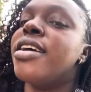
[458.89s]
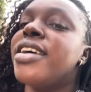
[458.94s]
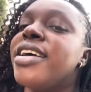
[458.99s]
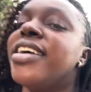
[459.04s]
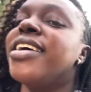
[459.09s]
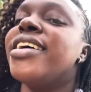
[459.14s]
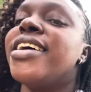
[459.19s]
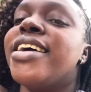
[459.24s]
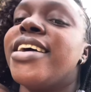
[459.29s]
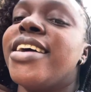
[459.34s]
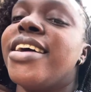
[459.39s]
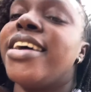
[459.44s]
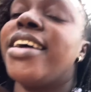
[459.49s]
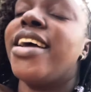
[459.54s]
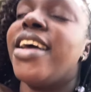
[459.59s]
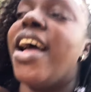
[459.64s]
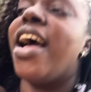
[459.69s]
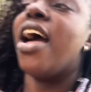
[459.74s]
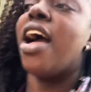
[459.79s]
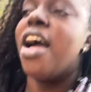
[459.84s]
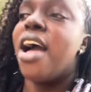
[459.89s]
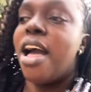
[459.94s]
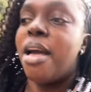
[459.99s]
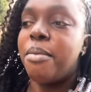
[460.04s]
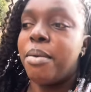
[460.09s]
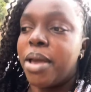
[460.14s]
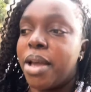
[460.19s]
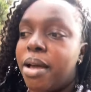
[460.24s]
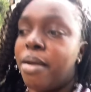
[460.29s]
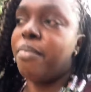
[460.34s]
I
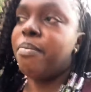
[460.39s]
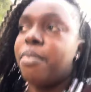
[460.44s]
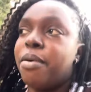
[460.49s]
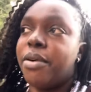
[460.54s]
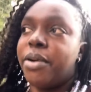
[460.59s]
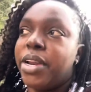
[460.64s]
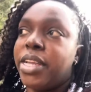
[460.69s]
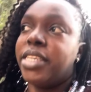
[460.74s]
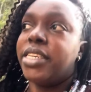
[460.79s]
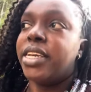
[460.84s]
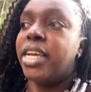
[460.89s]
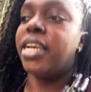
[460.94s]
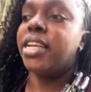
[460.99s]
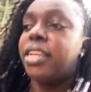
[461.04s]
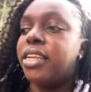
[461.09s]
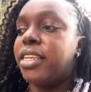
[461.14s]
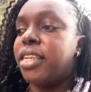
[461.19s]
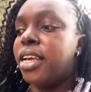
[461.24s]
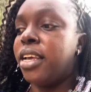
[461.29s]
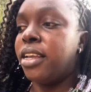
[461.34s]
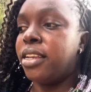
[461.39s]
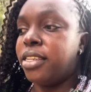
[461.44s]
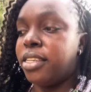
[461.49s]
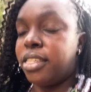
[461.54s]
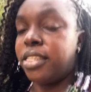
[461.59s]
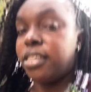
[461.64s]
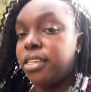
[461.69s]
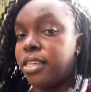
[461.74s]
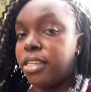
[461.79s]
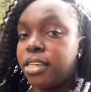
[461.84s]
make a porridge and
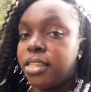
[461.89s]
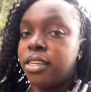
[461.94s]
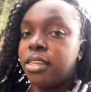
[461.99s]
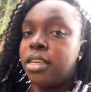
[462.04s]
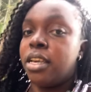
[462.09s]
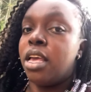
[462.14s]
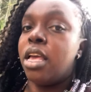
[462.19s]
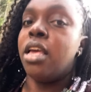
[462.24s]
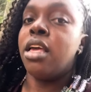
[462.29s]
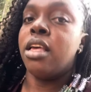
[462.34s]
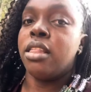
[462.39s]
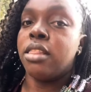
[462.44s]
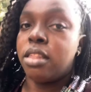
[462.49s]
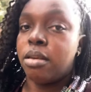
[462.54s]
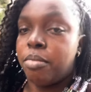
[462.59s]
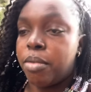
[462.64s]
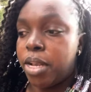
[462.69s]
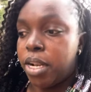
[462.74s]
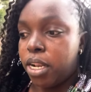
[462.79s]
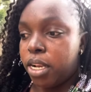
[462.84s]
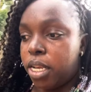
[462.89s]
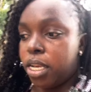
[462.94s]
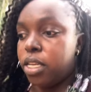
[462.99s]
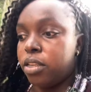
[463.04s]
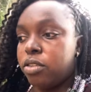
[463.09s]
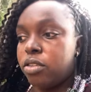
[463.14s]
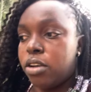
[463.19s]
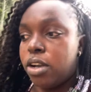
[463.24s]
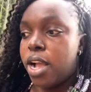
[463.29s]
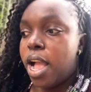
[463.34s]
tea. The milk is
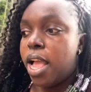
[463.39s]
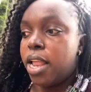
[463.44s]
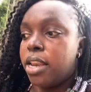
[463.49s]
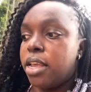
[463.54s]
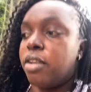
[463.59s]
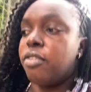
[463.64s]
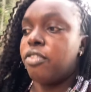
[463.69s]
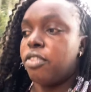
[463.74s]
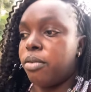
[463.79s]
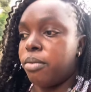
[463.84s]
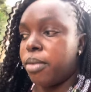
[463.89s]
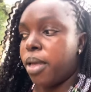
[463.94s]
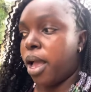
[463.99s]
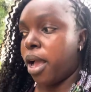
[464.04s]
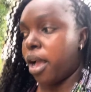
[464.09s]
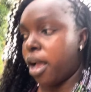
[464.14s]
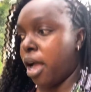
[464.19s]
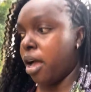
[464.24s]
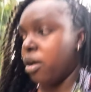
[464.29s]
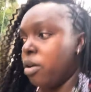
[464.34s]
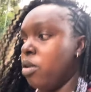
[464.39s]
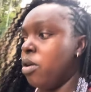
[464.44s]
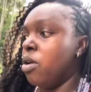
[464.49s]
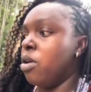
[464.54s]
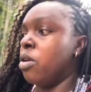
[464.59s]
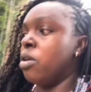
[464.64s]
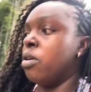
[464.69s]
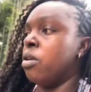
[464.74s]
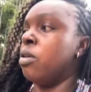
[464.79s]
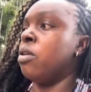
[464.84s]
organic from the cow,
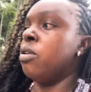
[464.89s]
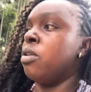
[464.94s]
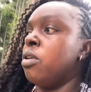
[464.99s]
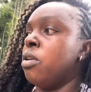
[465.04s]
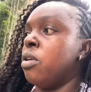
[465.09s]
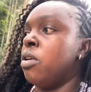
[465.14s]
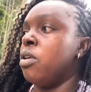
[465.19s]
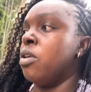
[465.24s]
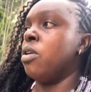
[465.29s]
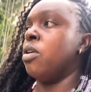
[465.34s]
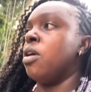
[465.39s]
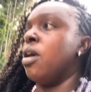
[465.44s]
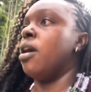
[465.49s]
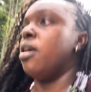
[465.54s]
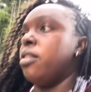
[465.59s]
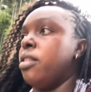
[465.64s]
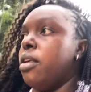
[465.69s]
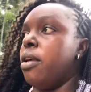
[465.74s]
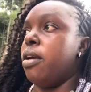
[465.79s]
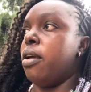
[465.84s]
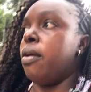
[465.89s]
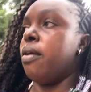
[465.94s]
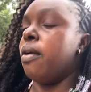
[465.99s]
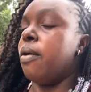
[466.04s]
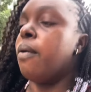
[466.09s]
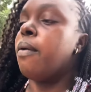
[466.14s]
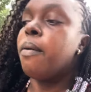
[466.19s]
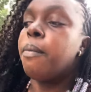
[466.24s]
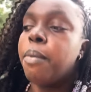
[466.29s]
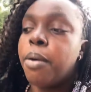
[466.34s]
and the
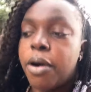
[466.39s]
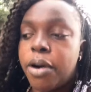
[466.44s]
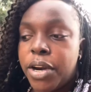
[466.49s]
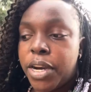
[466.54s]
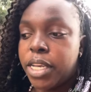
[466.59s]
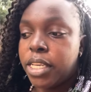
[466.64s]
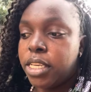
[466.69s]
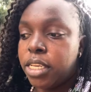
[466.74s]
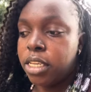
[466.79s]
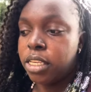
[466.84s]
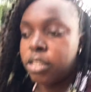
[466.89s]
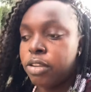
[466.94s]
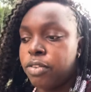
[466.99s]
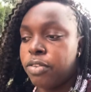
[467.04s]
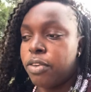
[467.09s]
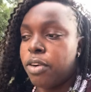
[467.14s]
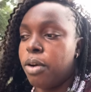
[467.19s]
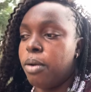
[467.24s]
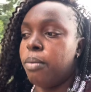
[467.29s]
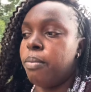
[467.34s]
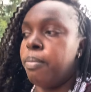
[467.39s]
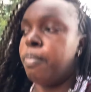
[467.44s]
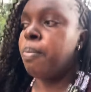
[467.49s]
porridge is from